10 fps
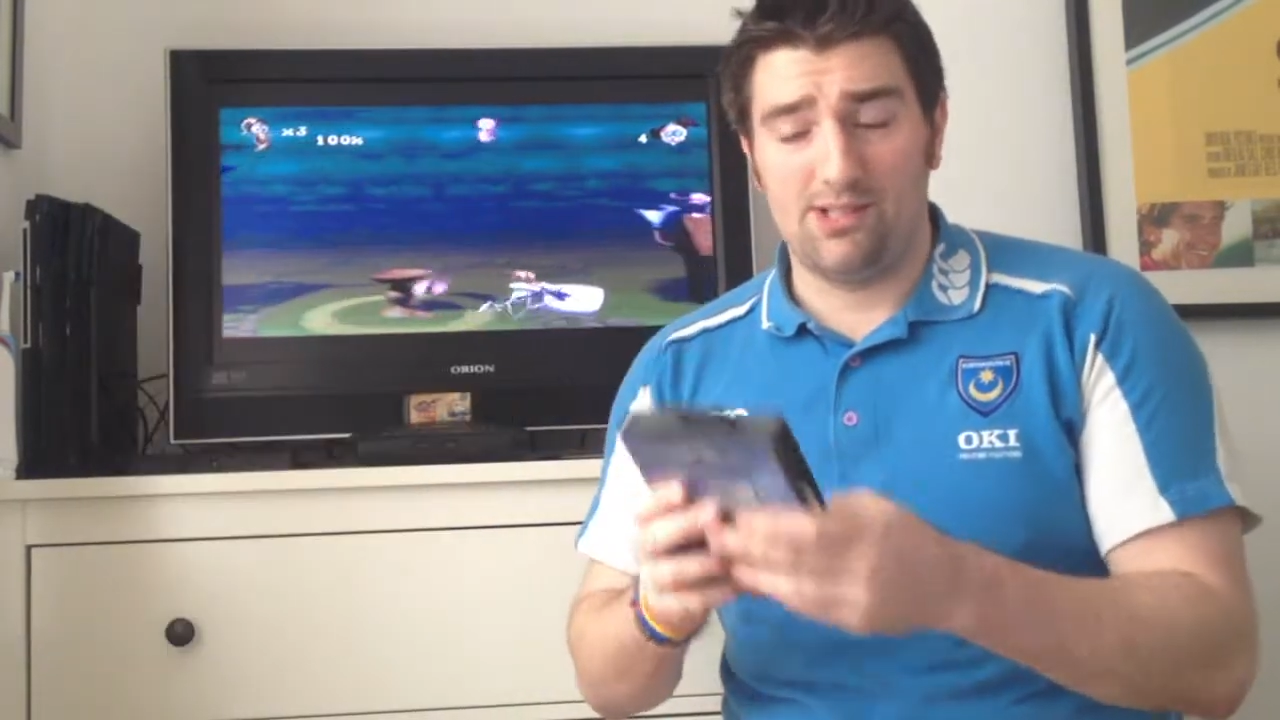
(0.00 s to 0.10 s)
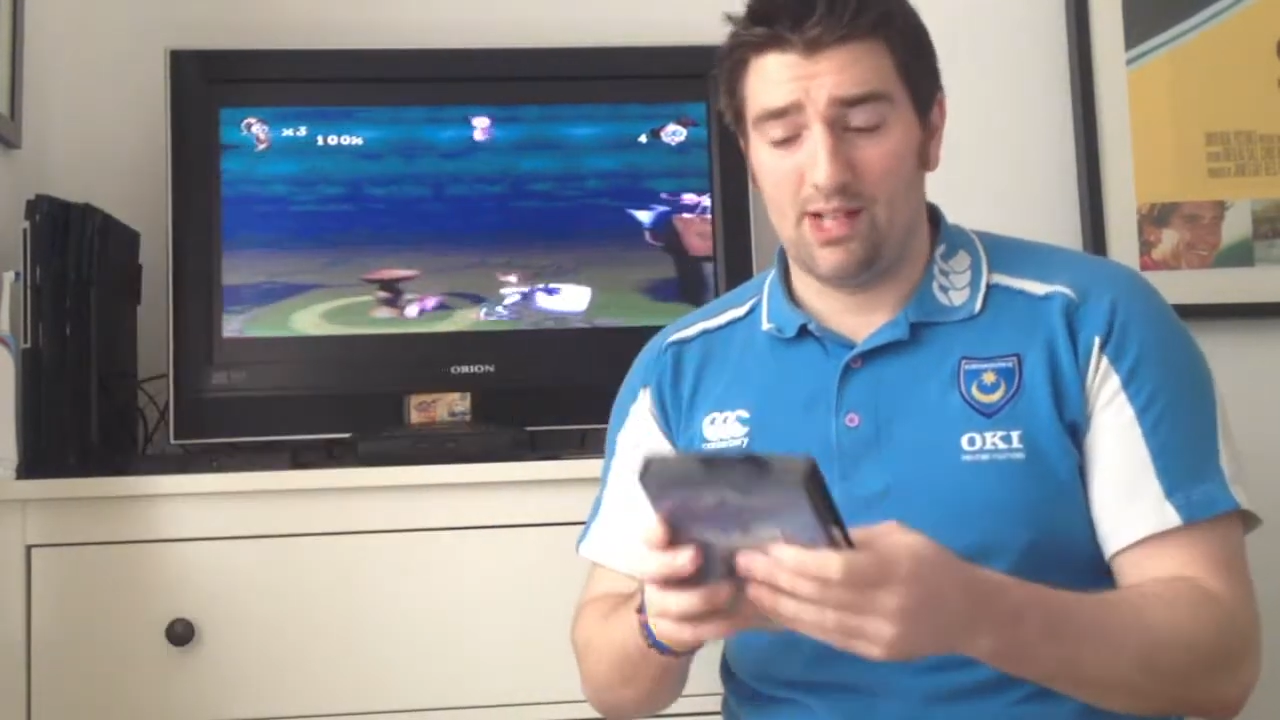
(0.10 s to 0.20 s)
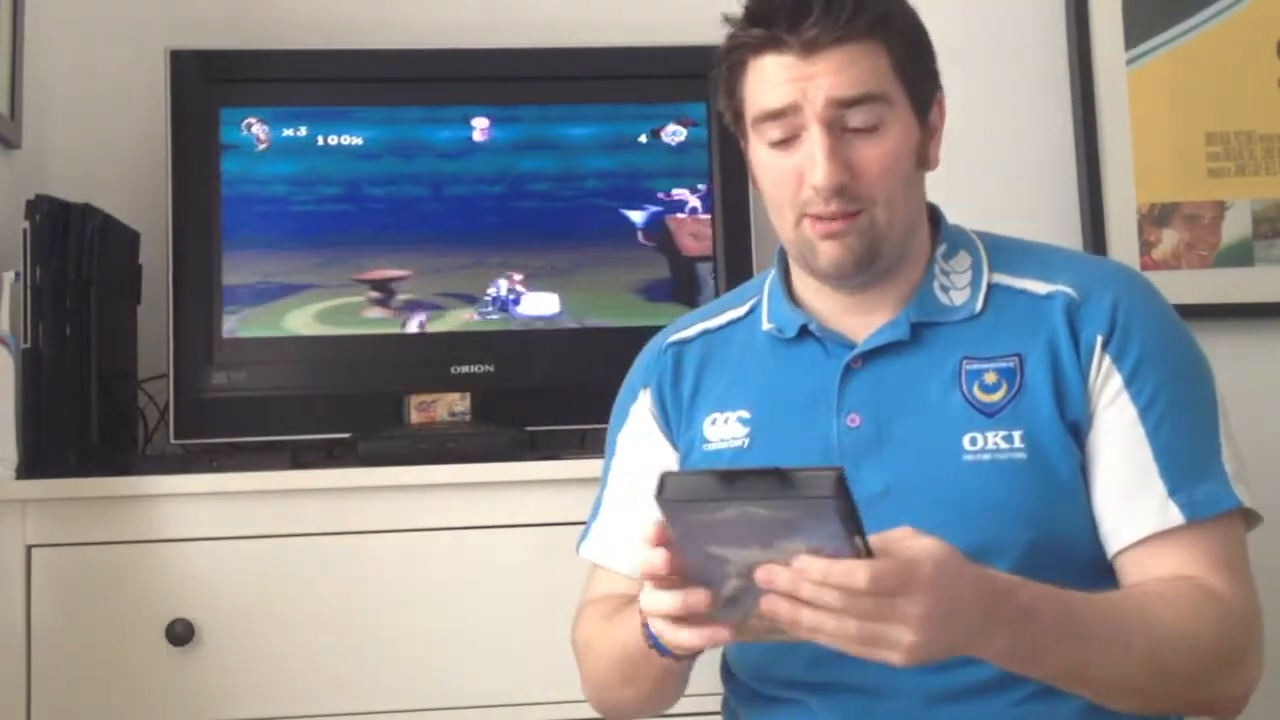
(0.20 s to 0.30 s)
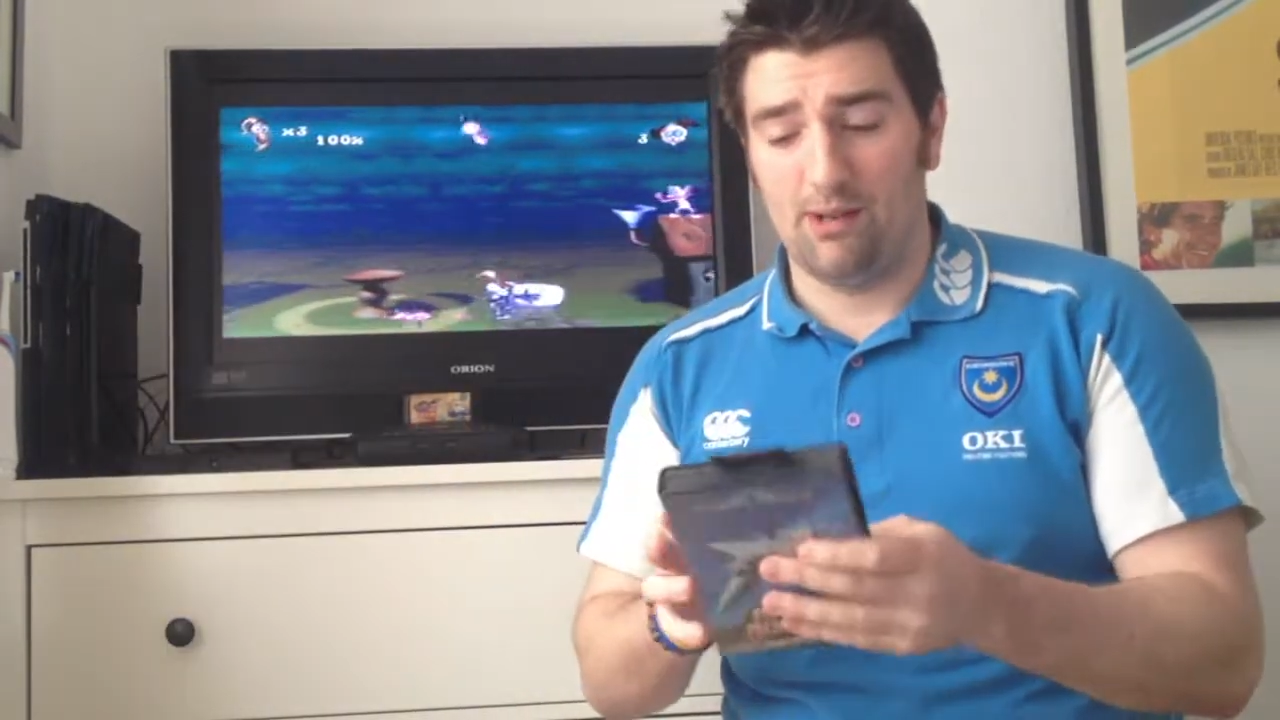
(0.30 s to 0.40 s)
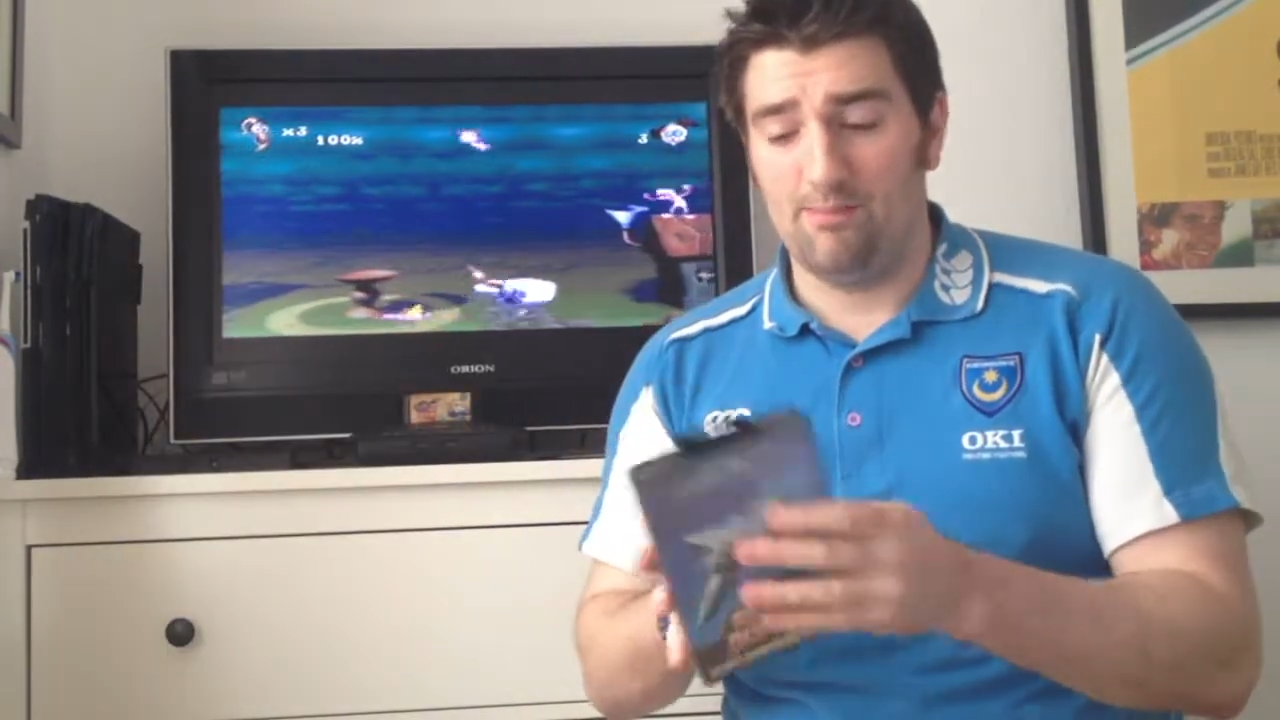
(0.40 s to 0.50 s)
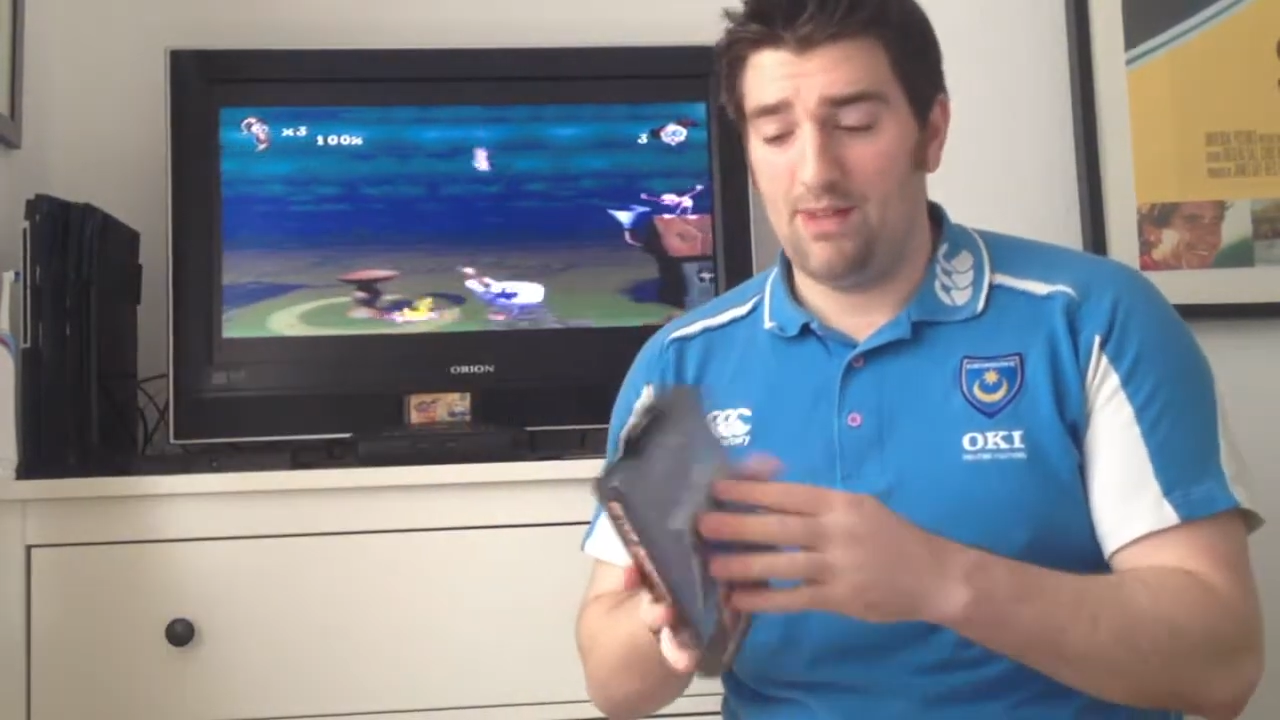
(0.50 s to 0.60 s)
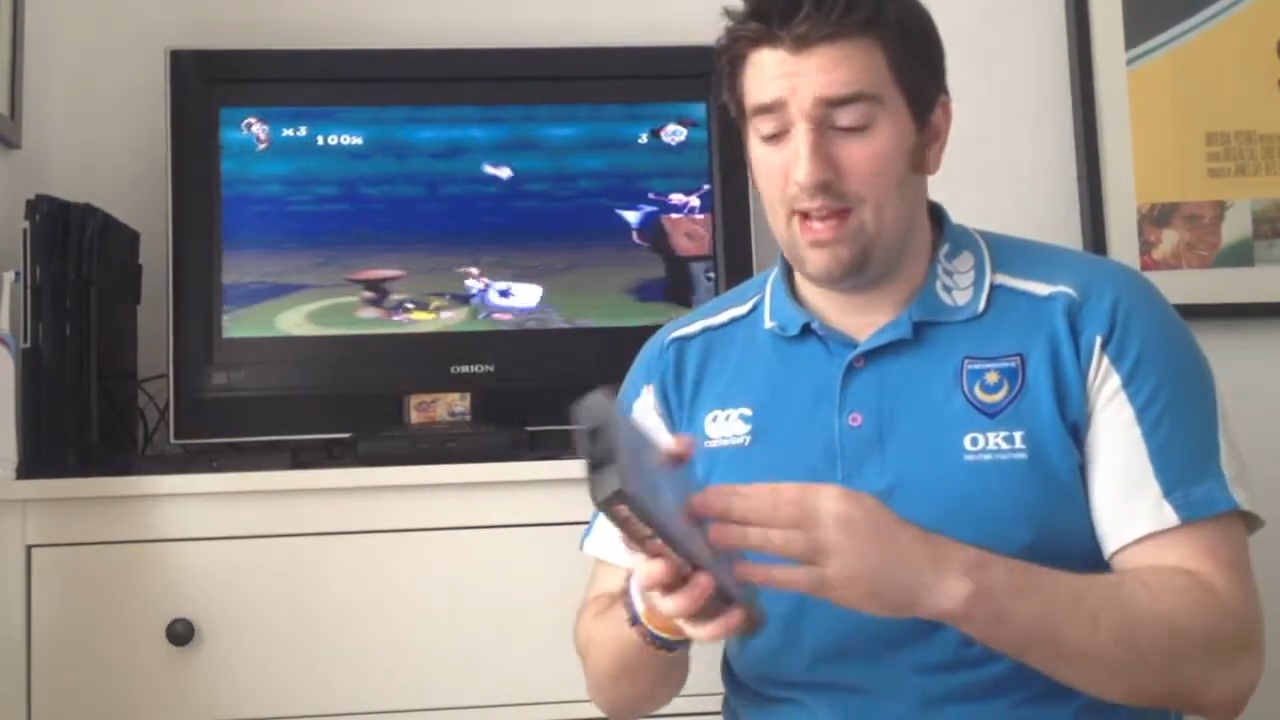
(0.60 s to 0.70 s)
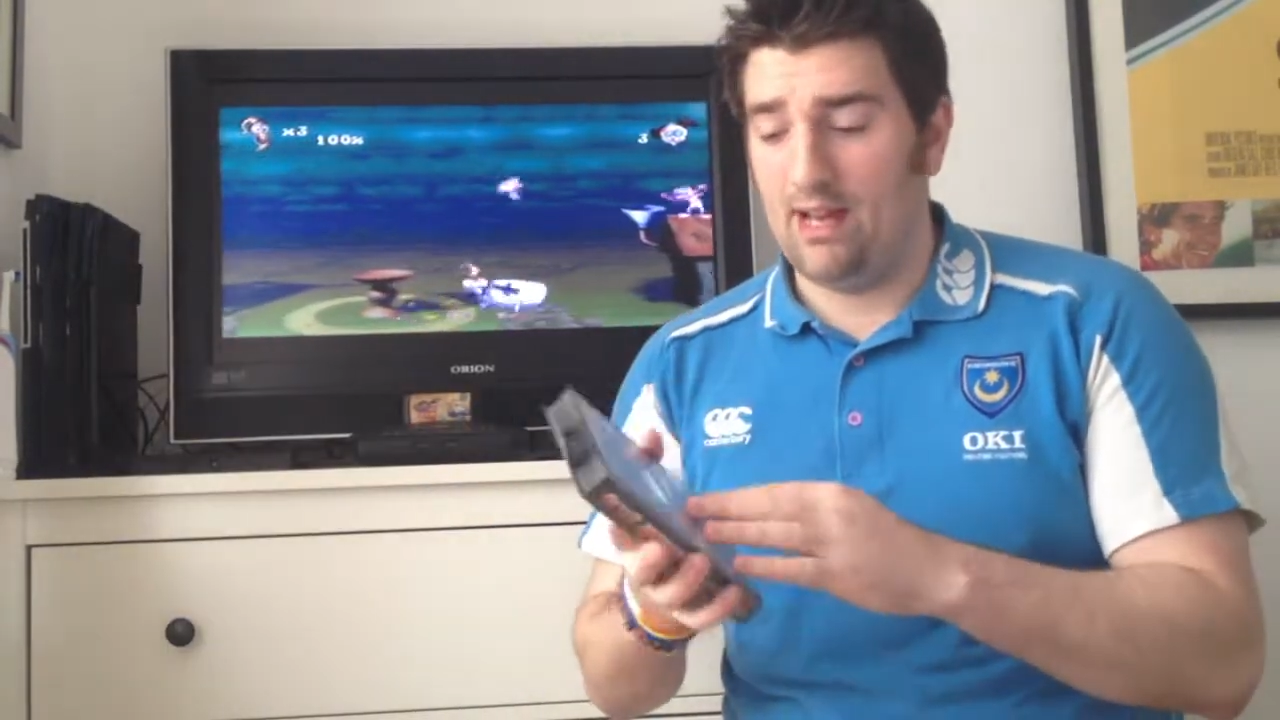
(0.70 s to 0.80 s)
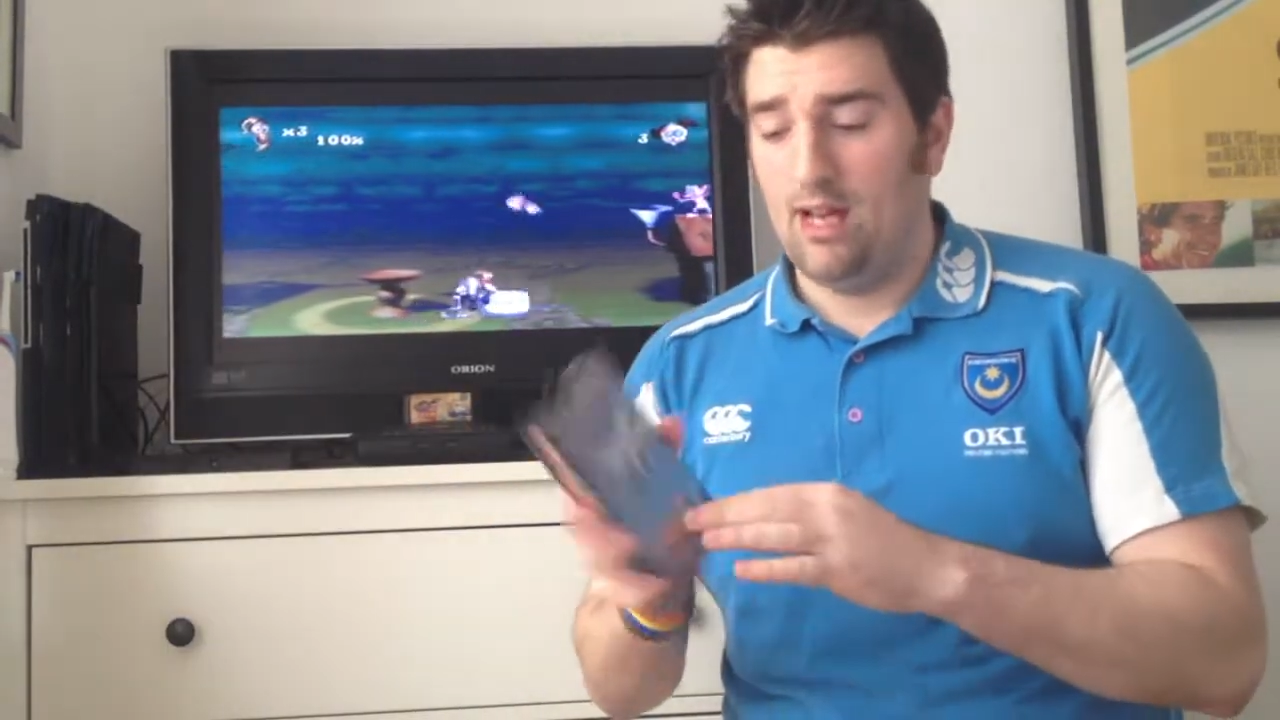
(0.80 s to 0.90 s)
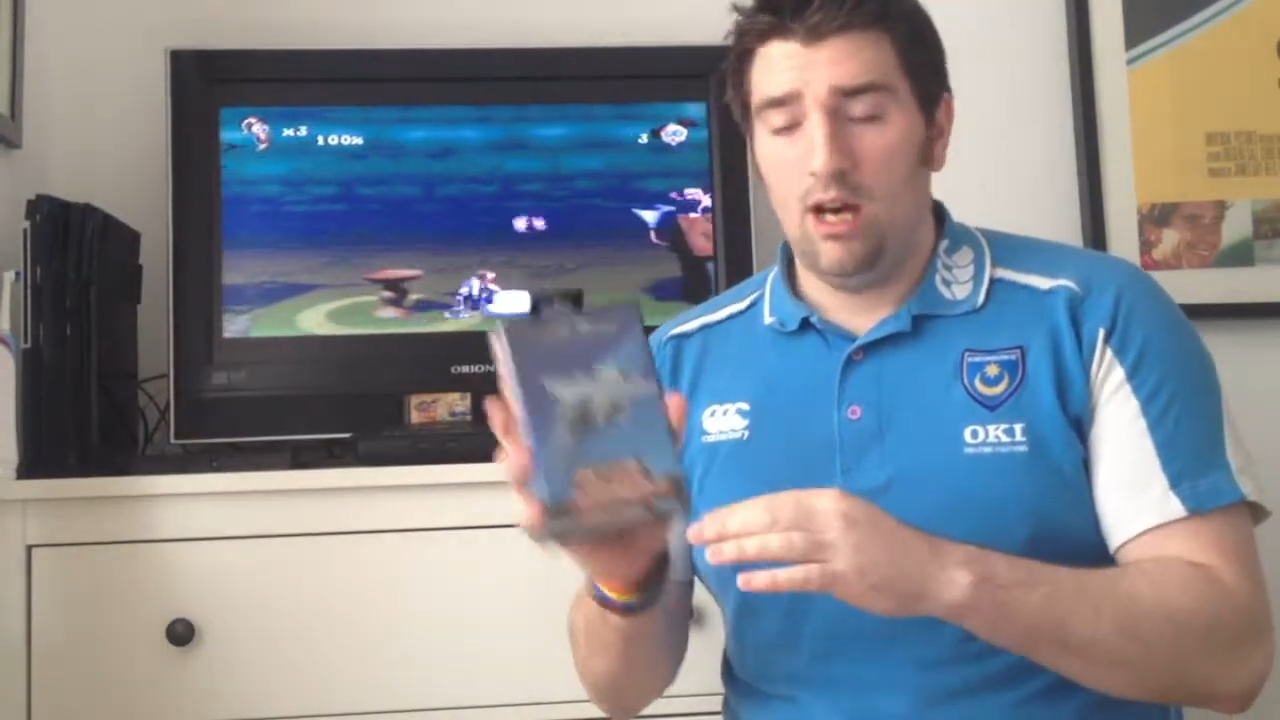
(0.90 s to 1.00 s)
So
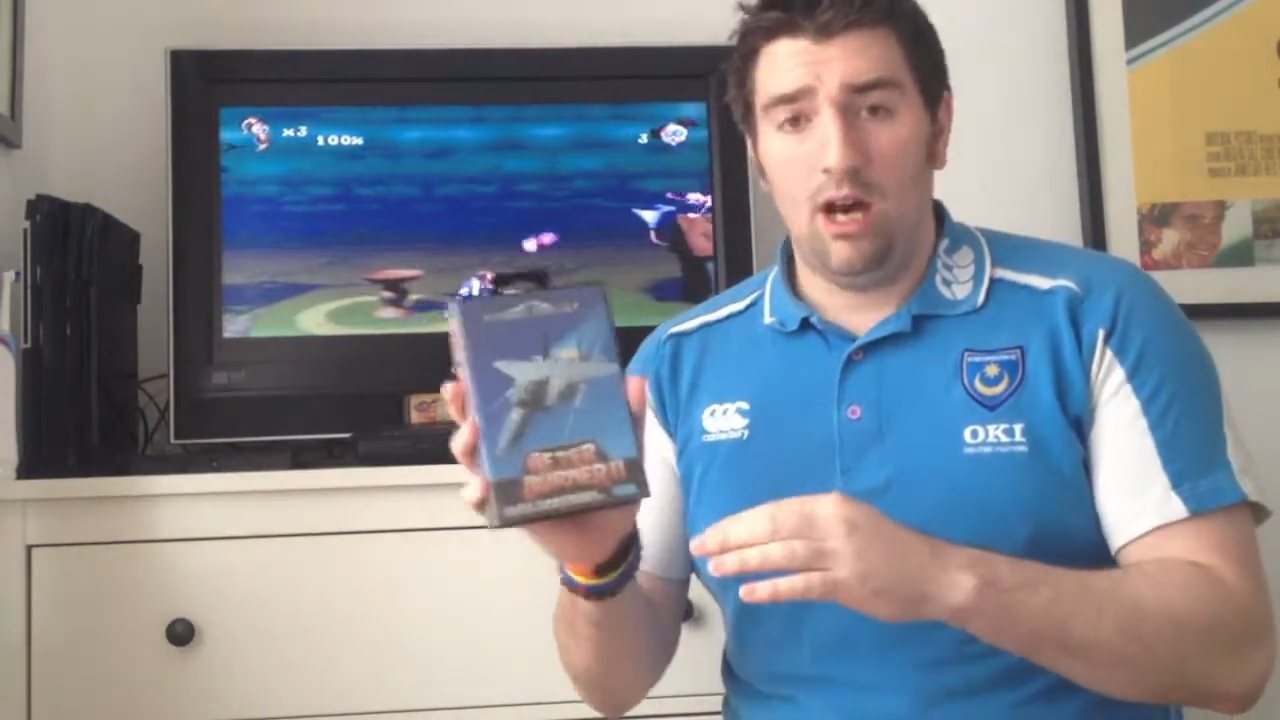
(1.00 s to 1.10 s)
yeah,